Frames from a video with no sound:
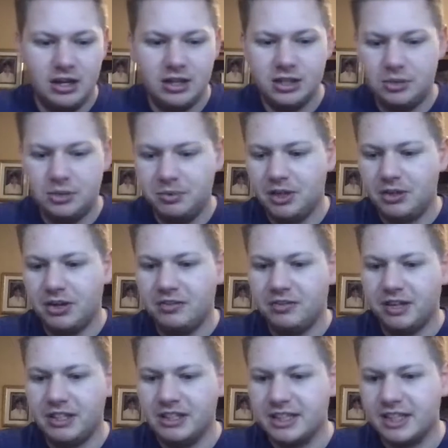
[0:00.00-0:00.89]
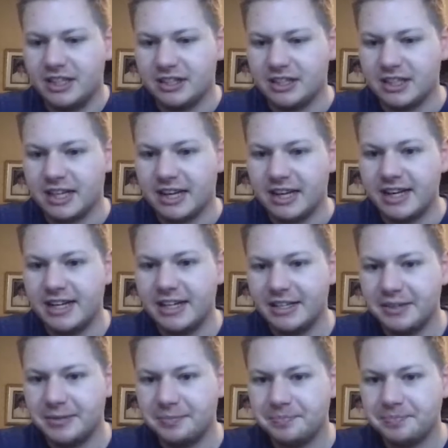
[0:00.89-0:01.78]
So many great friends here today.
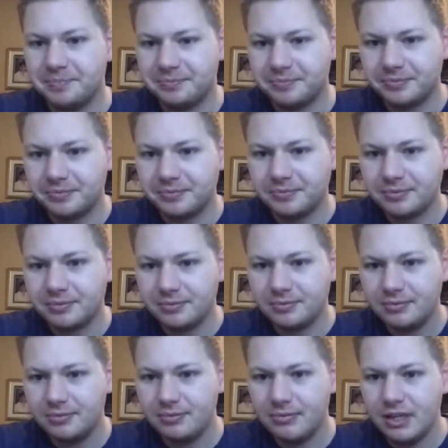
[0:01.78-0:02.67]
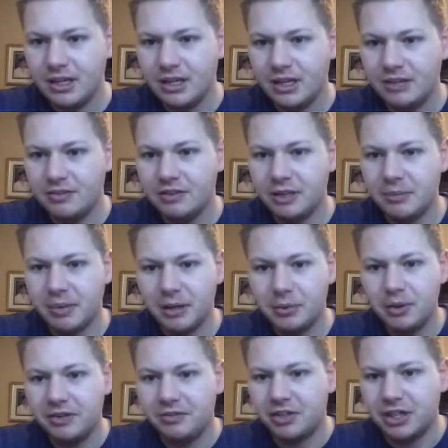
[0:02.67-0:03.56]
I love it. And by
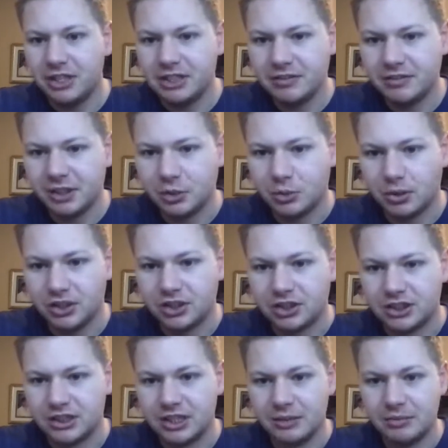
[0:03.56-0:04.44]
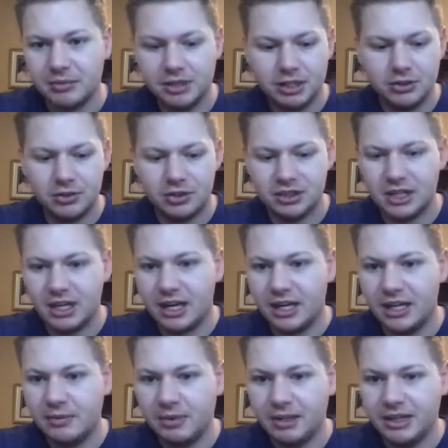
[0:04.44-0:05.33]
the way, if you guys have any questions, let me know, because
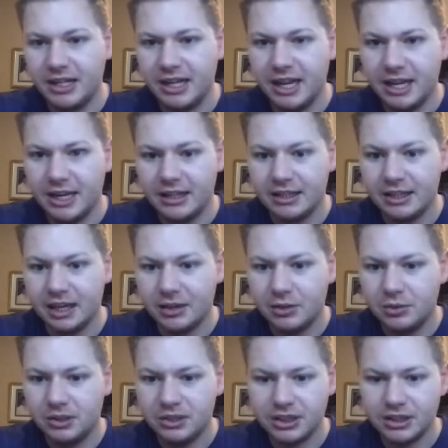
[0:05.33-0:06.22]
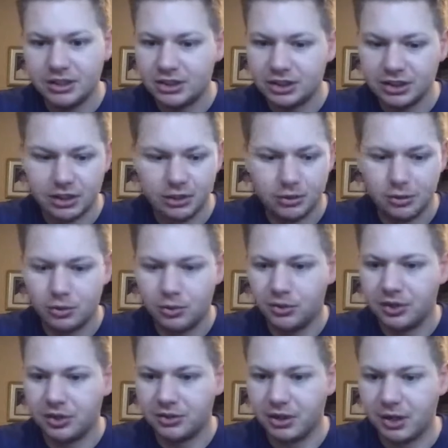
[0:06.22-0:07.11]
I am at the end. Otherwise, I'll just go in
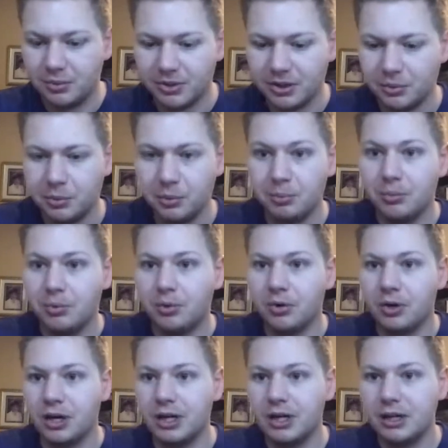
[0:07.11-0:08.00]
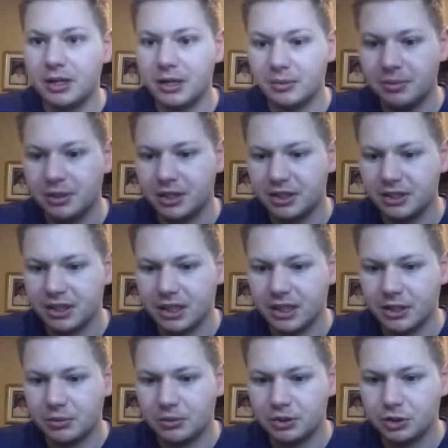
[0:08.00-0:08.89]
core and grab a couple more because
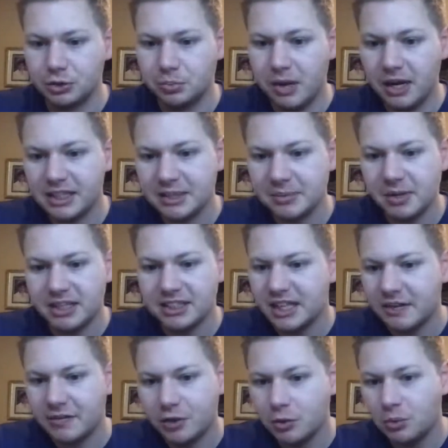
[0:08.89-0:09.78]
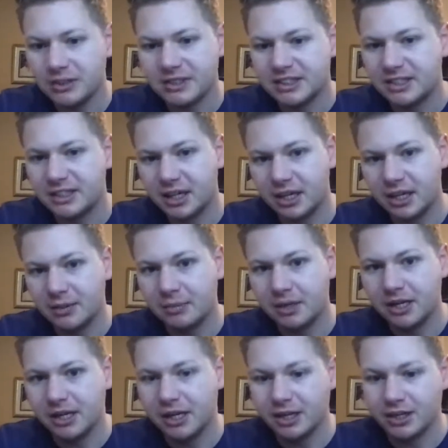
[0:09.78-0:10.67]
I want to maximize everyone's time
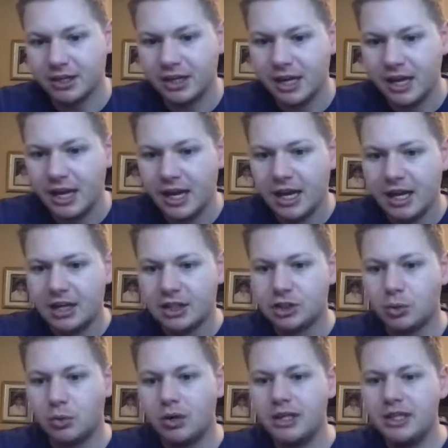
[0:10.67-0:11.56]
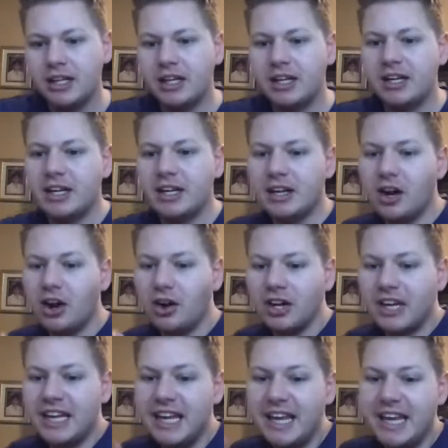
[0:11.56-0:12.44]
here. So what are
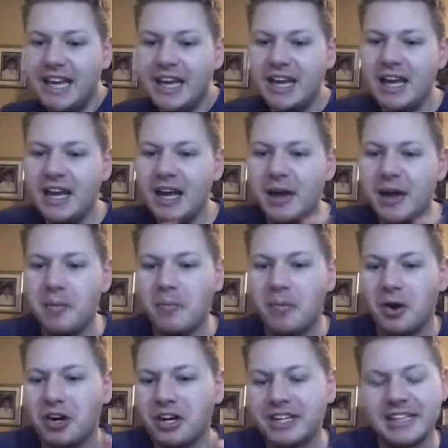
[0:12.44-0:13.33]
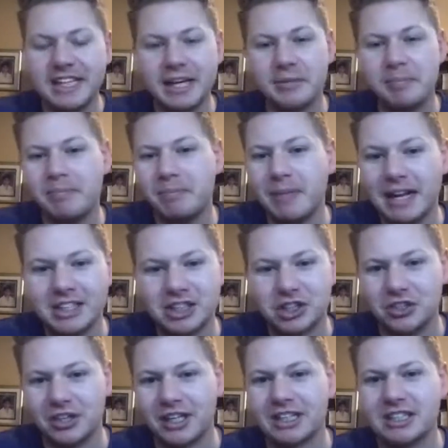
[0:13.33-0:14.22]
key marketing
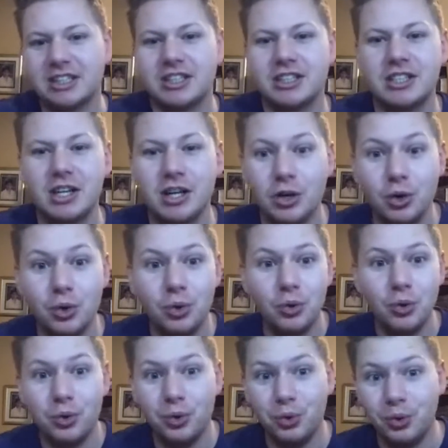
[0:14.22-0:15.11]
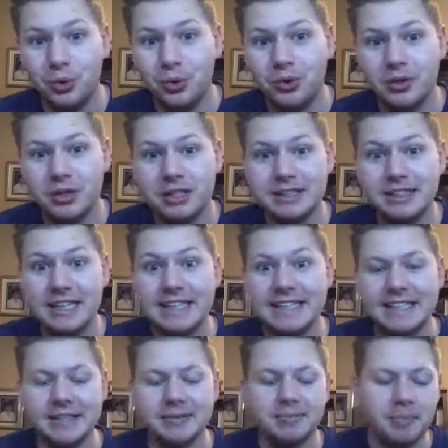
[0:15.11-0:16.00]
metrics? Ooh,
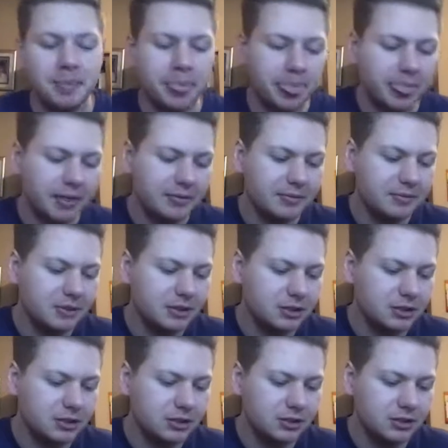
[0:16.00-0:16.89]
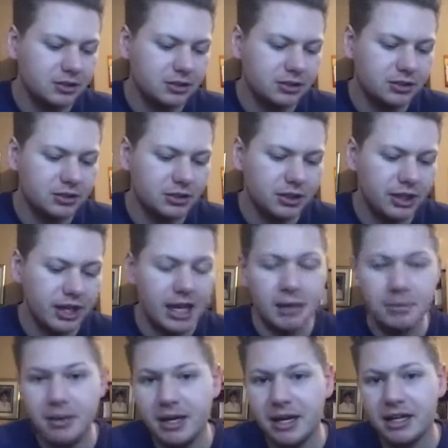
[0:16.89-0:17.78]
data.
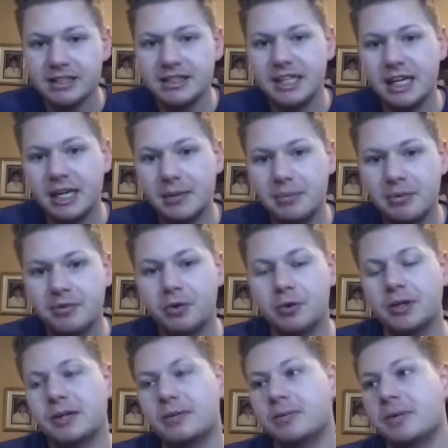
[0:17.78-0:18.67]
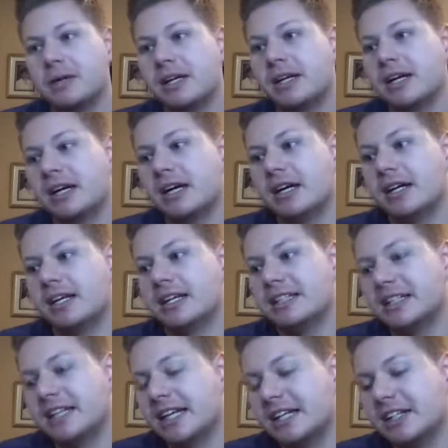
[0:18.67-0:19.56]
KPIs, key performing
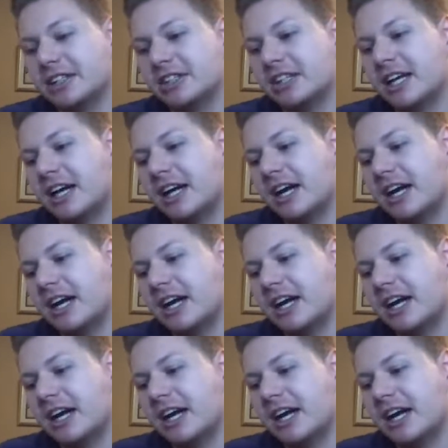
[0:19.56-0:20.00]
indicators.